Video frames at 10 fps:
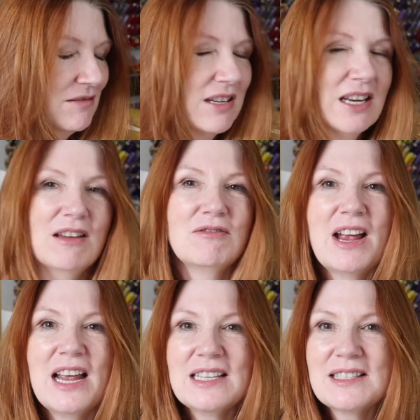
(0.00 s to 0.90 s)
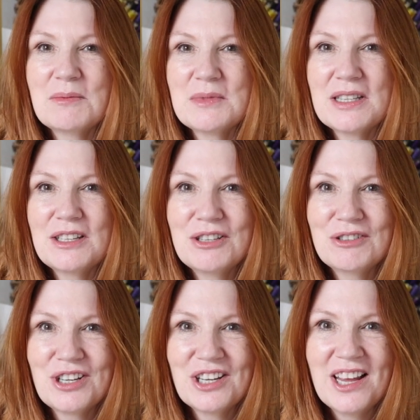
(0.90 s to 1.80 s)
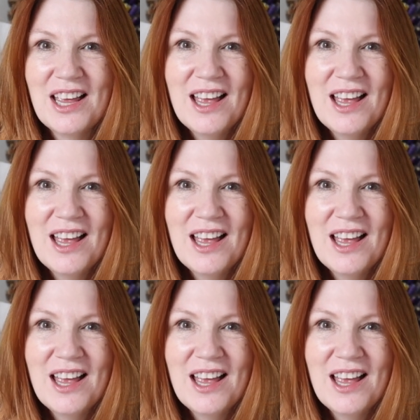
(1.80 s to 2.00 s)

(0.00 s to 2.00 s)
you know, rarely somebody that you can